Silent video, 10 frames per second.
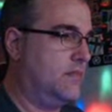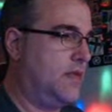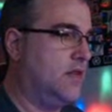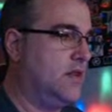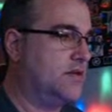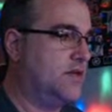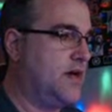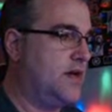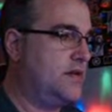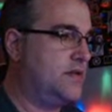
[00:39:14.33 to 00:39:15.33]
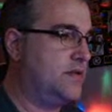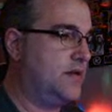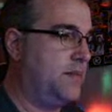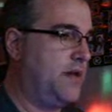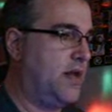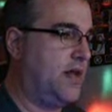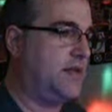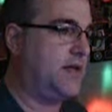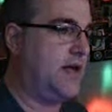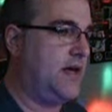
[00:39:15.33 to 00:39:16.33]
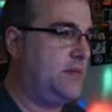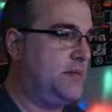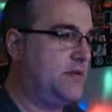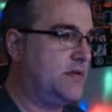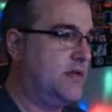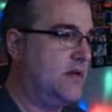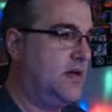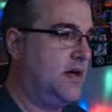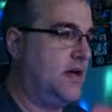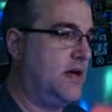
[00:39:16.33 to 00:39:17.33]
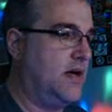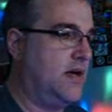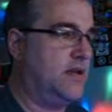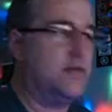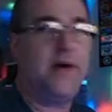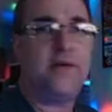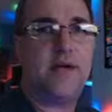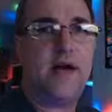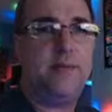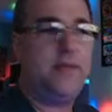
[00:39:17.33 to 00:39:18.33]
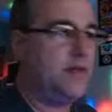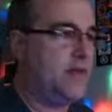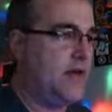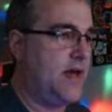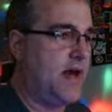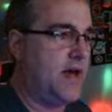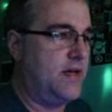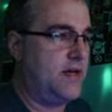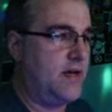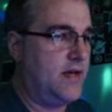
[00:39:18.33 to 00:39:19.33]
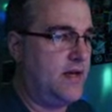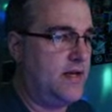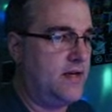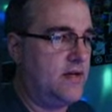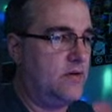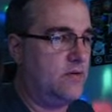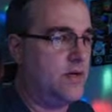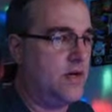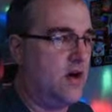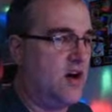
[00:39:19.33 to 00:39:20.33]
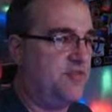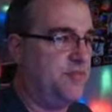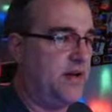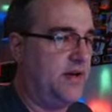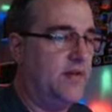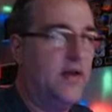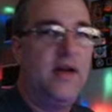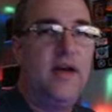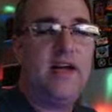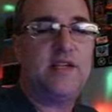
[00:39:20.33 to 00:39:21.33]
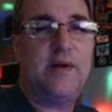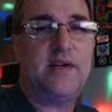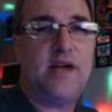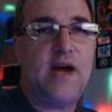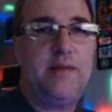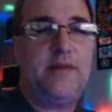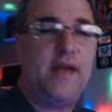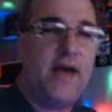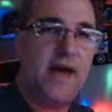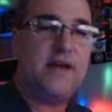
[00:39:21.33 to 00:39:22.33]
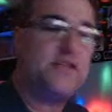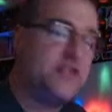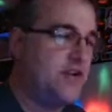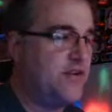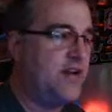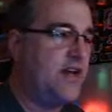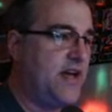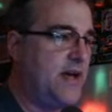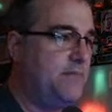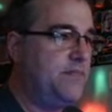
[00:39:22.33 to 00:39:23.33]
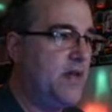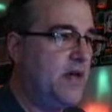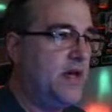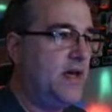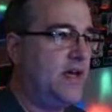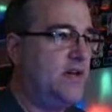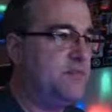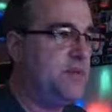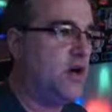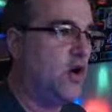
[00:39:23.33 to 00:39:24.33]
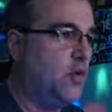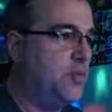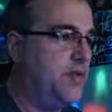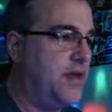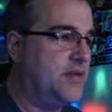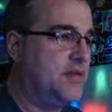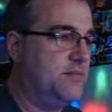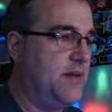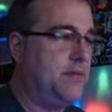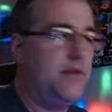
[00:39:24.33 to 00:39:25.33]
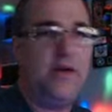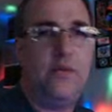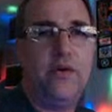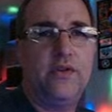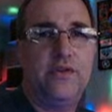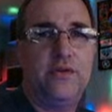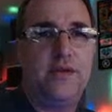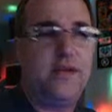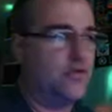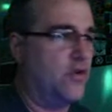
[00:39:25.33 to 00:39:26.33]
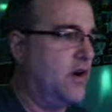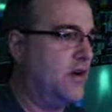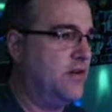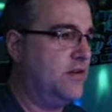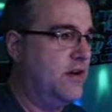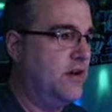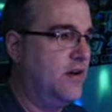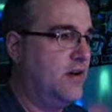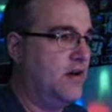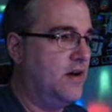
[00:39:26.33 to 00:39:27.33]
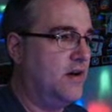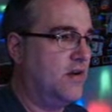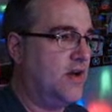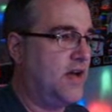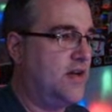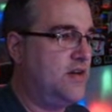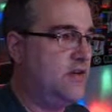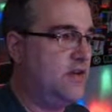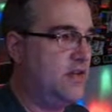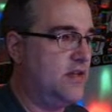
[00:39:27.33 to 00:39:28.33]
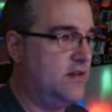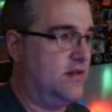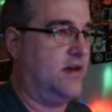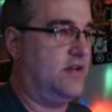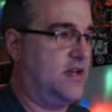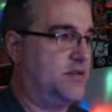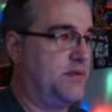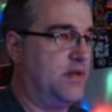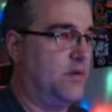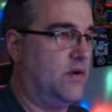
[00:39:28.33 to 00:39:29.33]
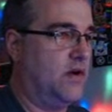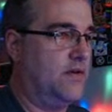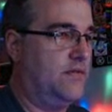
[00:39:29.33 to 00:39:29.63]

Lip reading: It looks nice. I mean, I like the games, and it's about time that they had a... Oh, get off me. It's about time that they had a steering game. It gives me hope that maybe they will do the Tron arcade unit that I desperately want.